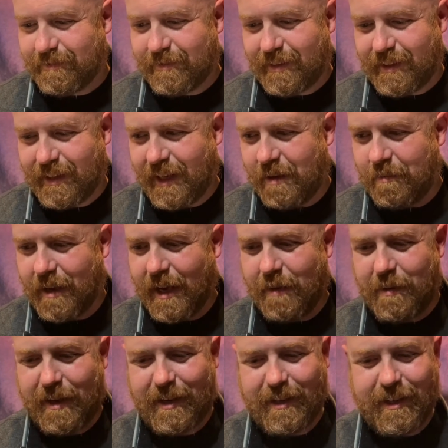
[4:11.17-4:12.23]
in my
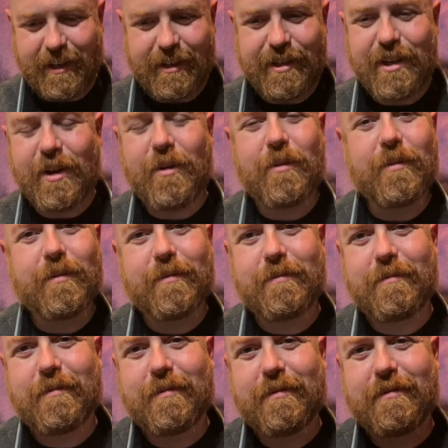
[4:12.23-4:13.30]
opinion, you don't
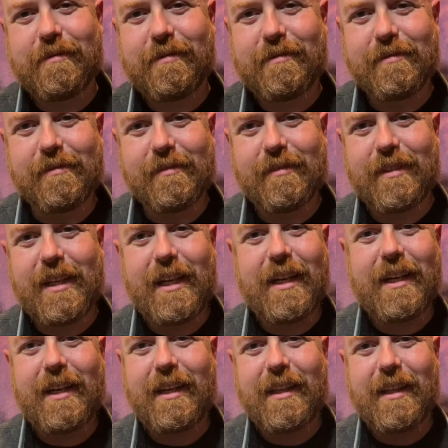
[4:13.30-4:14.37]
need
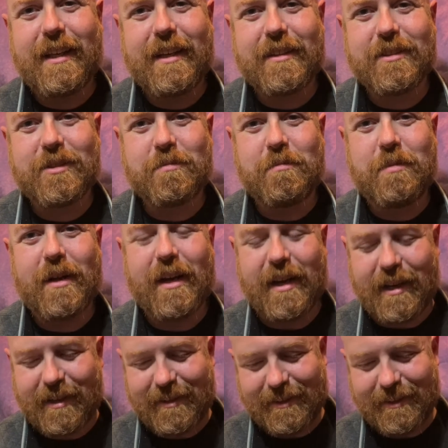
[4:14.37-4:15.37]
anything else but,